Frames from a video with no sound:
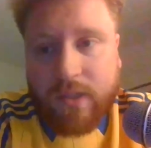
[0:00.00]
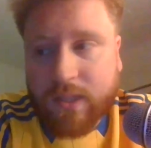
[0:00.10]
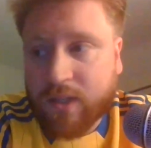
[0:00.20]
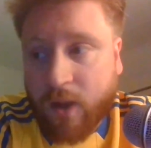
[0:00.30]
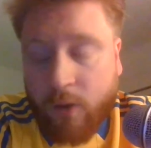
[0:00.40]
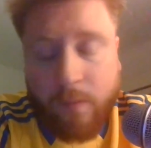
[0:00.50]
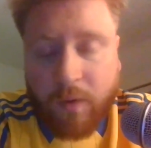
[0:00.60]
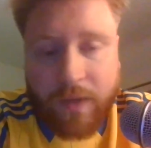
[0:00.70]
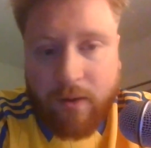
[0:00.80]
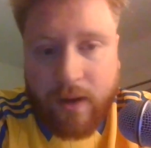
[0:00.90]
this go
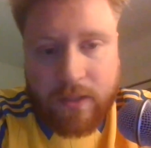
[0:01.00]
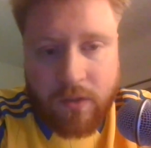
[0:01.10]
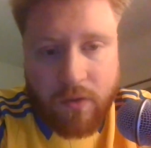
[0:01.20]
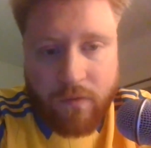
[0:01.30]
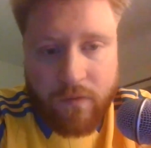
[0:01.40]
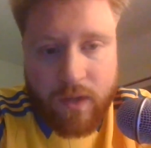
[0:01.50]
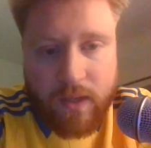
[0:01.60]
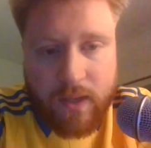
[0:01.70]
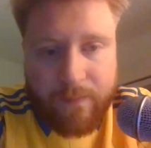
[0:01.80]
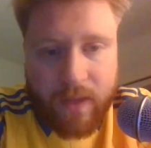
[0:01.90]
more direct stuff.
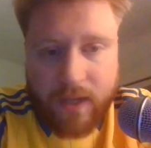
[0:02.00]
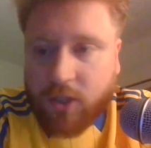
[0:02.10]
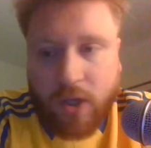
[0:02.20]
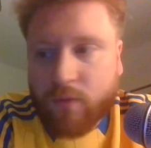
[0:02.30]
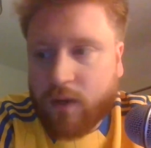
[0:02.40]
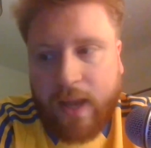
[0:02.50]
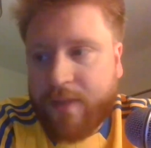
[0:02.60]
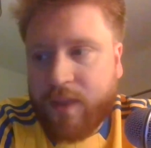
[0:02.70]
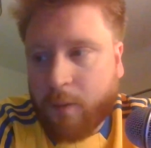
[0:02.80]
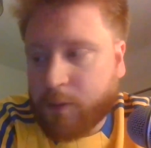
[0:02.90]
And you don't
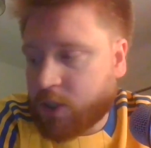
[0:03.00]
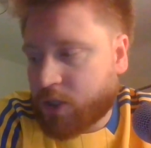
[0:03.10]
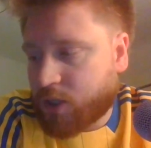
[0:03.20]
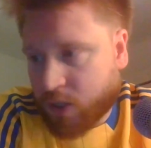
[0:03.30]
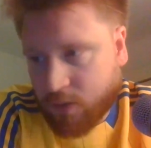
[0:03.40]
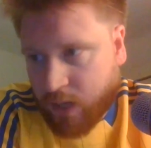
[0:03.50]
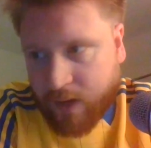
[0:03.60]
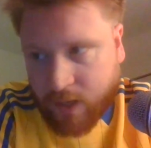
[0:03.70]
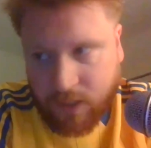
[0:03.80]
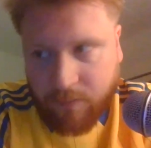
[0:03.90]
let the opposition. So
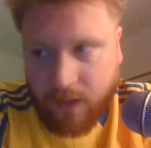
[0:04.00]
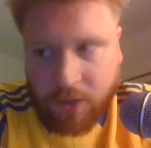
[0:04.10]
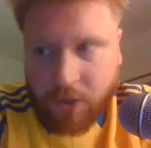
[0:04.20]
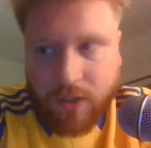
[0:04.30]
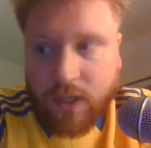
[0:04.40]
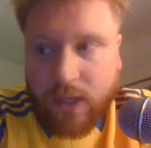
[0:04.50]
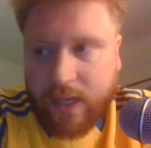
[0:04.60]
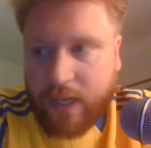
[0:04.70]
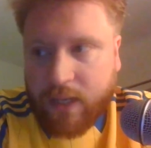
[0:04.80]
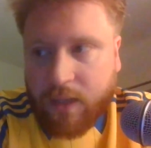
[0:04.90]
Dan, as he mentioned,
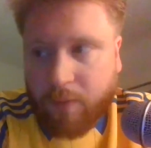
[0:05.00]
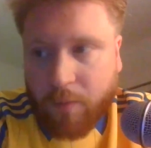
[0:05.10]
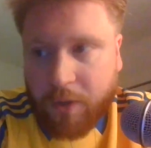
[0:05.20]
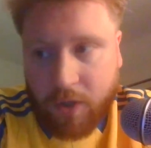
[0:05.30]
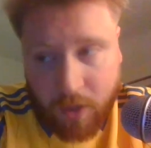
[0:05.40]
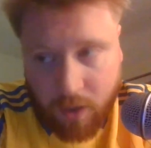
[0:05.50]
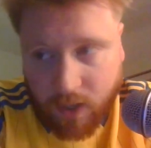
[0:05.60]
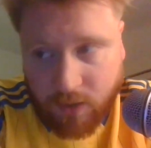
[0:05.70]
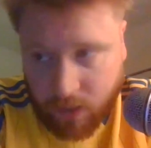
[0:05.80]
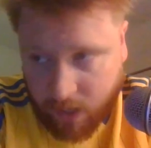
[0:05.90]
in the Bournemouth and the
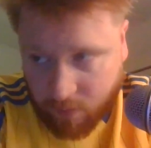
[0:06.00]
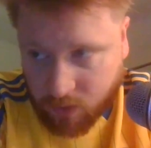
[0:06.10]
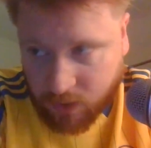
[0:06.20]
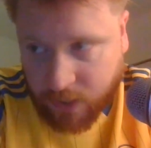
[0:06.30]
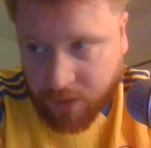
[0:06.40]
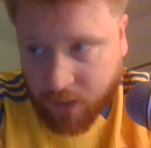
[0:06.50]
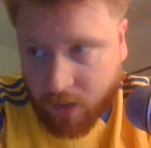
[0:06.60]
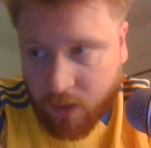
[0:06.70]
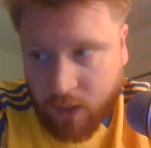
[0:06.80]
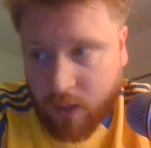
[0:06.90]
Newcastle games, he said
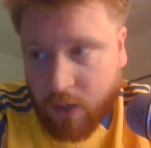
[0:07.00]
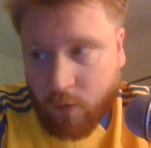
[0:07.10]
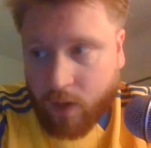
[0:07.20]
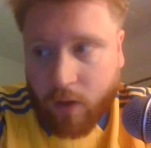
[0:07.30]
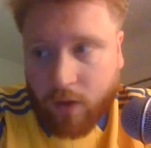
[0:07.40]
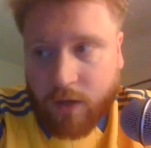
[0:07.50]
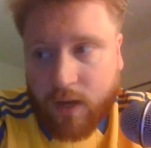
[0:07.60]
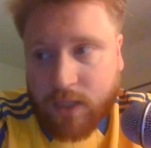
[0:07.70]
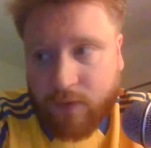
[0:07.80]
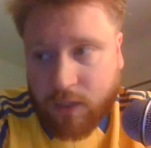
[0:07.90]
that we went long and
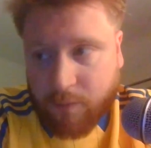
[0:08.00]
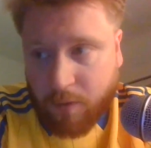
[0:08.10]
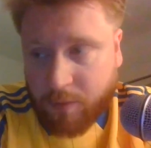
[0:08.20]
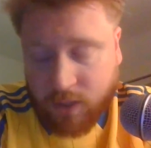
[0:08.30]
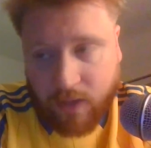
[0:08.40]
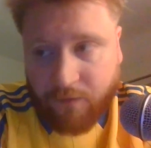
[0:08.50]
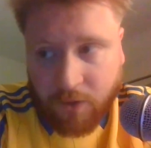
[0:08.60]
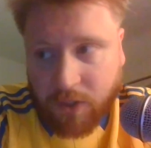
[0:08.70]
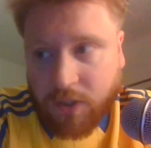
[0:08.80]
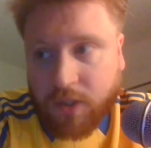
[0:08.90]
aggressive against Bournemouth because they
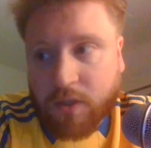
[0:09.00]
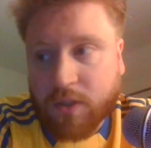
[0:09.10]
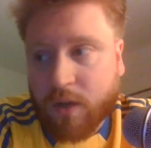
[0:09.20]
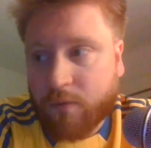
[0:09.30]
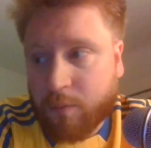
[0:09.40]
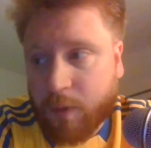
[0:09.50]
forced us to do so from